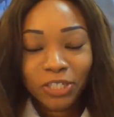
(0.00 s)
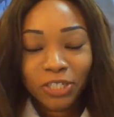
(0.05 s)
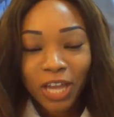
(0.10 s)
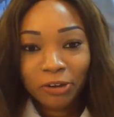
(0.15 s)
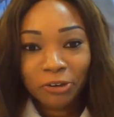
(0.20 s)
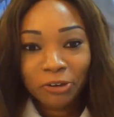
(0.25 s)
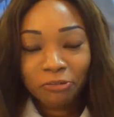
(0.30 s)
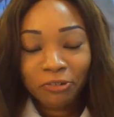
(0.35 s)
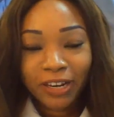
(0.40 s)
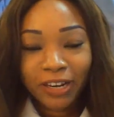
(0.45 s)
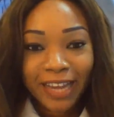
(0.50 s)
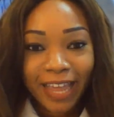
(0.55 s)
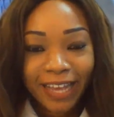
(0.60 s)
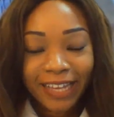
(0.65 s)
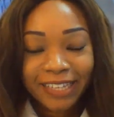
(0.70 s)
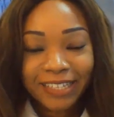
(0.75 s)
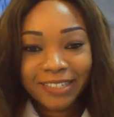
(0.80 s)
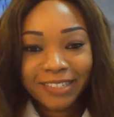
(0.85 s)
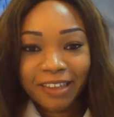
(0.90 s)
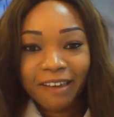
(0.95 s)
January
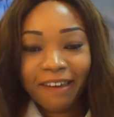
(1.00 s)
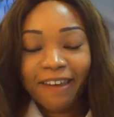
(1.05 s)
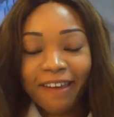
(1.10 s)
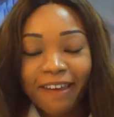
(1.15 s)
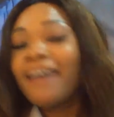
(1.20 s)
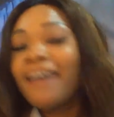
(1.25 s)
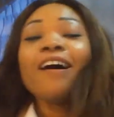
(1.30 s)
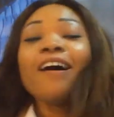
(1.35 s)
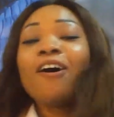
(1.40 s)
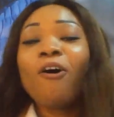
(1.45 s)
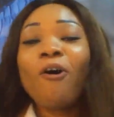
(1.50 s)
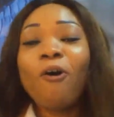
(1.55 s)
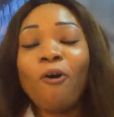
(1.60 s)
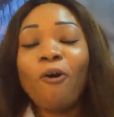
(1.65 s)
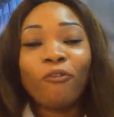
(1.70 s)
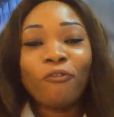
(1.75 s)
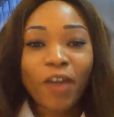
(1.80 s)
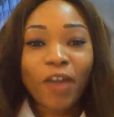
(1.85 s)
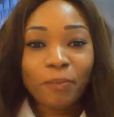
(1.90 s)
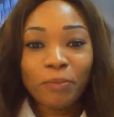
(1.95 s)
next year
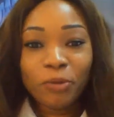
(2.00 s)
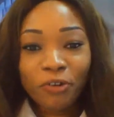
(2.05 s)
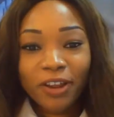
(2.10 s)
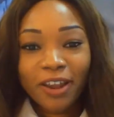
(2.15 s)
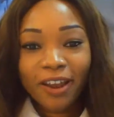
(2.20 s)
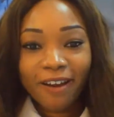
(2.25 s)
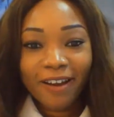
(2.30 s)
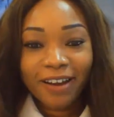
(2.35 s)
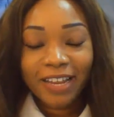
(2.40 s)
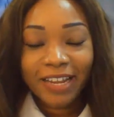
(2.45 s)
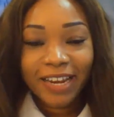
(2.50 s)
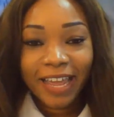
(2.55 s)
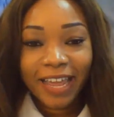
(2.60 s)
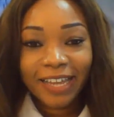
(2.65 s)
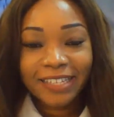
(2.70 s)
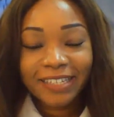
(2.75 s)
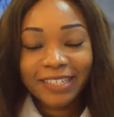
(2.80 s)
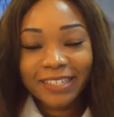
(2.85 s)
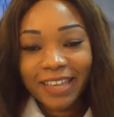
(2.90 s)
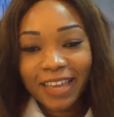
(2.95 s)
or February early
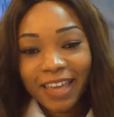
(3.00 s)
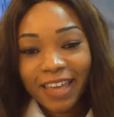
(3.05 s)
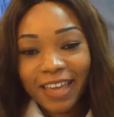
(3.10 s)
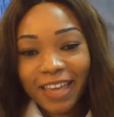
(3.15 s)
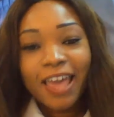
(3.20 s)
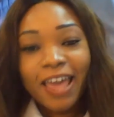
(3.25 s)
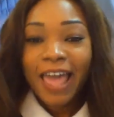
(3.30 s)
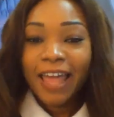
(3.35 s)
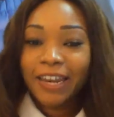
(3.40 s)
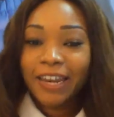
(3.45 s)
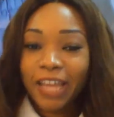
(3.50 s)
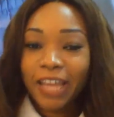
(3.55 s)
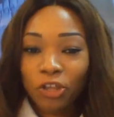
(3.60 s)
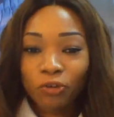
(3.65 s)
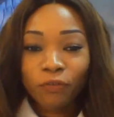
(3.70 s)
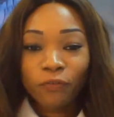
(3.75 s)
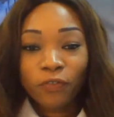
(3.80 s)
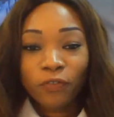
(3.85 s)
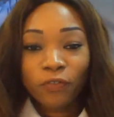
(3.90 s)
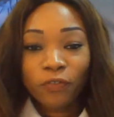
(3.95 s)
next year, and then
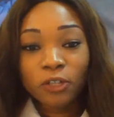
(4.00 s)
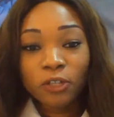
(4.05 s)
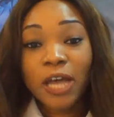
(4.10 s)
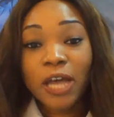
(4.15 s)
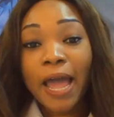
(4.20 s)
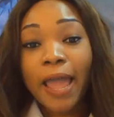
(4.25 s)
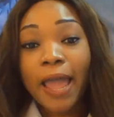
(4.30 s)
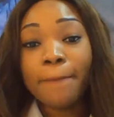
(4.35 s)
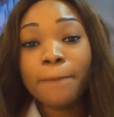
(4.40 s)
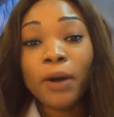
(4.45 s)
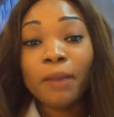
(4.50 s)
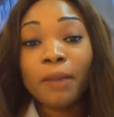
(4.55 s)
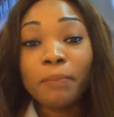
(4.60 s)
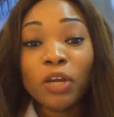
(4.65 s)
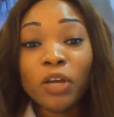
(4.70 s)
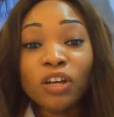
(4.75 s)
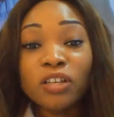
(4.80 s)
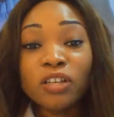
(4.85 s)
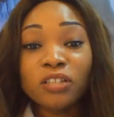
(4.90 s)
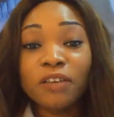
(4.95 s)
you flaunt your iPad
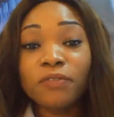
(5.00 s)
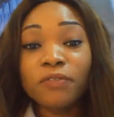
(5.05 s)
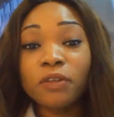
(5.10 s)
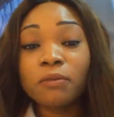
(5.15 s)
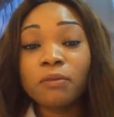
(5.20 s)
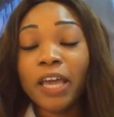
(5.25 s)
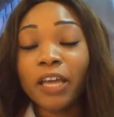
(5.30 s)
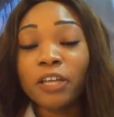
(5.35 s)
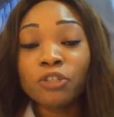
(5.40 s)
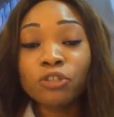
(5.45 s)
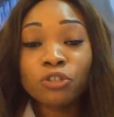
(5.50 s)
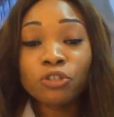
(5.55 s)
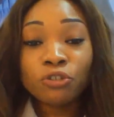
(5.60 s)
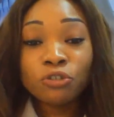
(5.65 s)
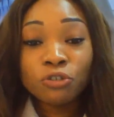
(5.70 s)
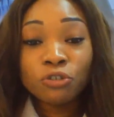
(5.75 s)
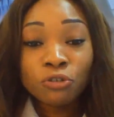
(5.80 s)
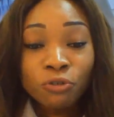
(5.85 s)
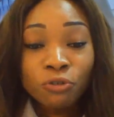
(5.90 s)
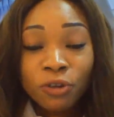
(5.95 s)
because of the
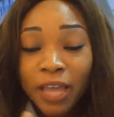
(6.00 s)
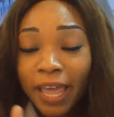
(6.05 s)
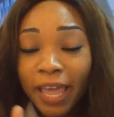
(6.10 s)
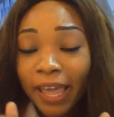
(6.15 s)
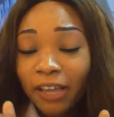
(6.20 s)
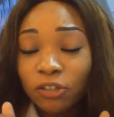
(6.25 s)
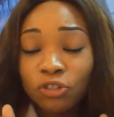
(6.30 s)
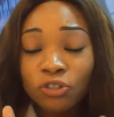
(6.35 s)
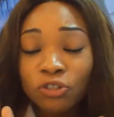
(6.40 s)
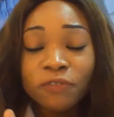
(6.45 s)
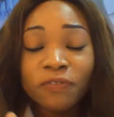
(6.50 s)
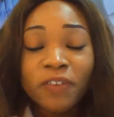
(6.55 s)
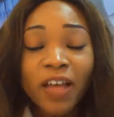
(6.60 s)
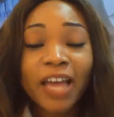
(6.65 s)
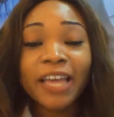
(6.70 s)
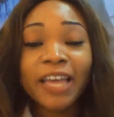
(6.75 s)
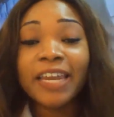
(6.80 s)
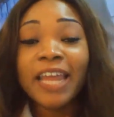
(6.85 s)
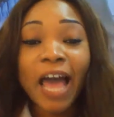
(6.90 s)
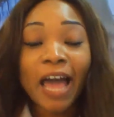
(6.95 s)

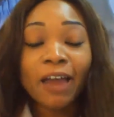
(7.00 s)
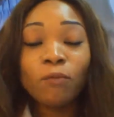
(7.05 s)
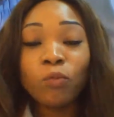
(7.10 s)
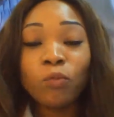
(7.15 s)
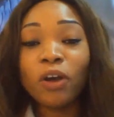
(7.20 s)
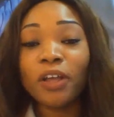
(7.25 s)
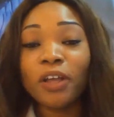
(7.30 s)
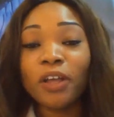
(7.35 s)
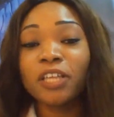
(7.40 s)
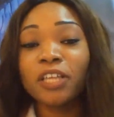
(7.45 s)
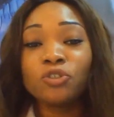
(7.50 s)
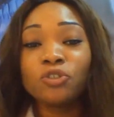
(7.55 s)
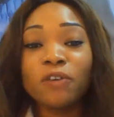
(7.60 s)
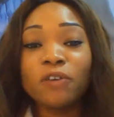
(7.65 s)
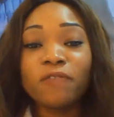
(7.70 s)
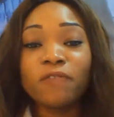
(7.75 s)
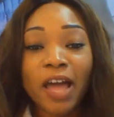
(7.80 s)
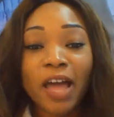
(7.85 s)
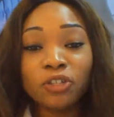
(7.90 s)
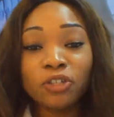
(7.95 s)
extravagant hard work that you
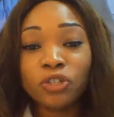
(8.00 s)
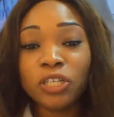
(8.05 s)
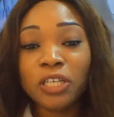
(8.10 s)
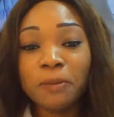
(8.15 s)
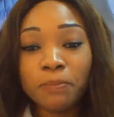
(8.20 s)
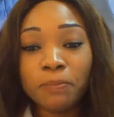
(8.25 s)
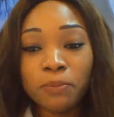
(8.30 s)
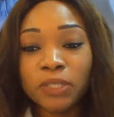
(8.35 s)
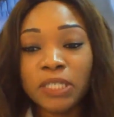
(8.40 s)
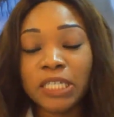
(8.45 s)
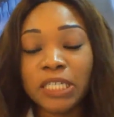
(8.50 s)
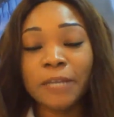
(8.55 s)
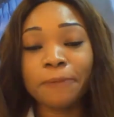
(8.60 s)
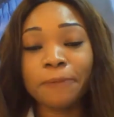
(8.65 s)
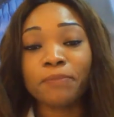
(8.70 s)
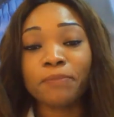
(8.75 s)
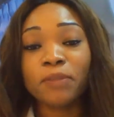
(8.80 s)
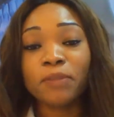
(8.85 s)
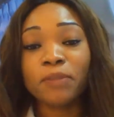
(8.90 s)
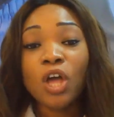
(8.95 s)
have actually put in.